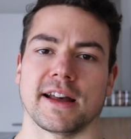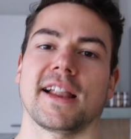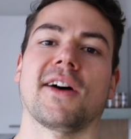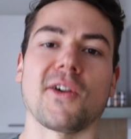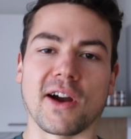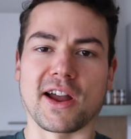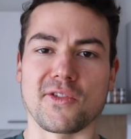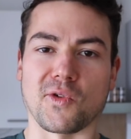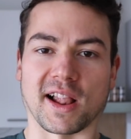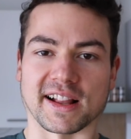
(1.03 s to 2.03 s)
Hello
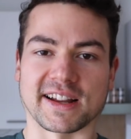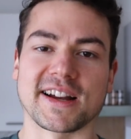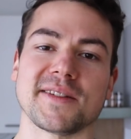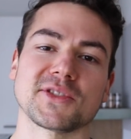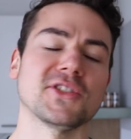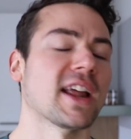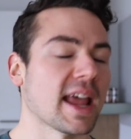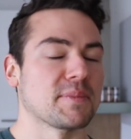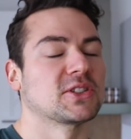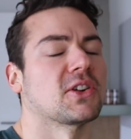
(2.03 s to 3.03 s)
and welcome to another
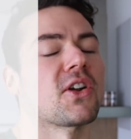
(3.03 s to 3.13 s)
episode